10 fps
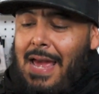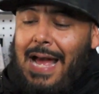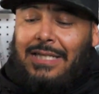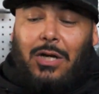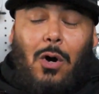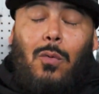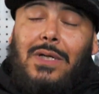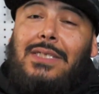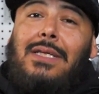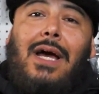As
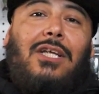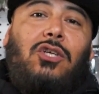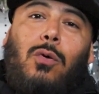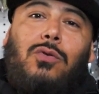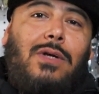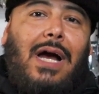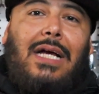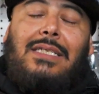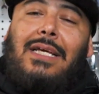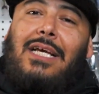always, I told you
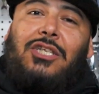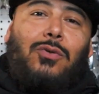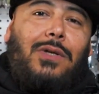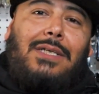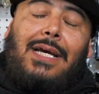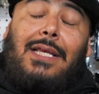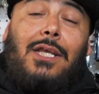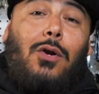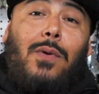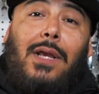guys, as soon as I get the
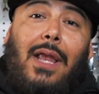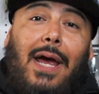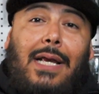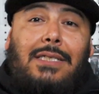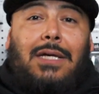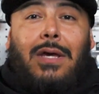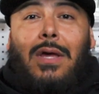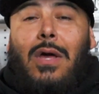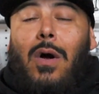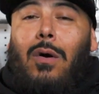green light
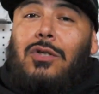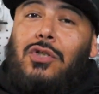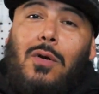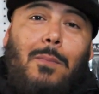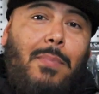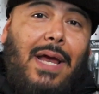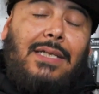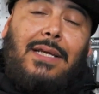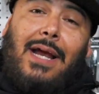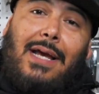on certain
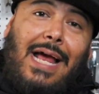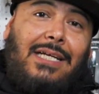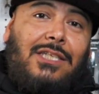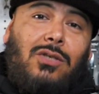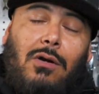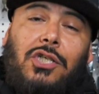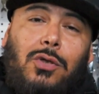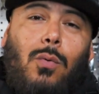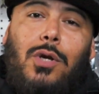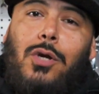baits that I can actually start
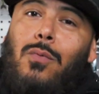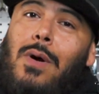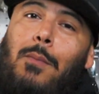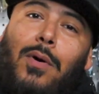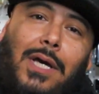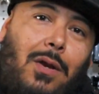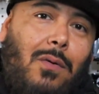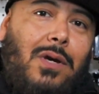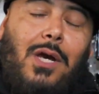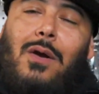showing you, I'm gonna get
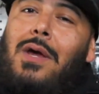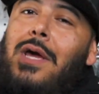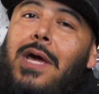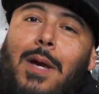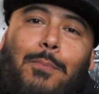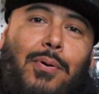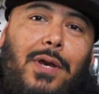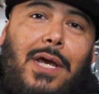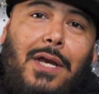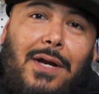on here and put
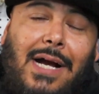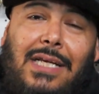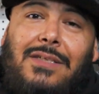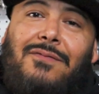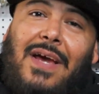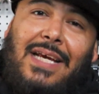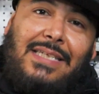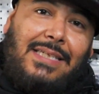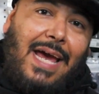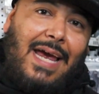it in your guys'
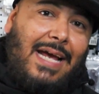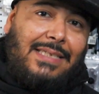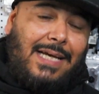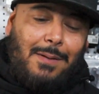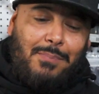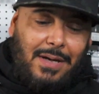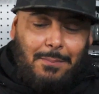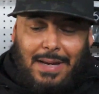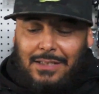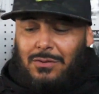face ASAP,
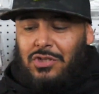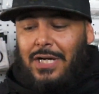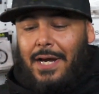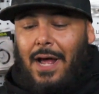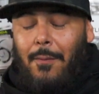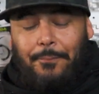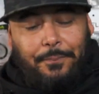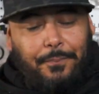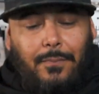man. So check it out.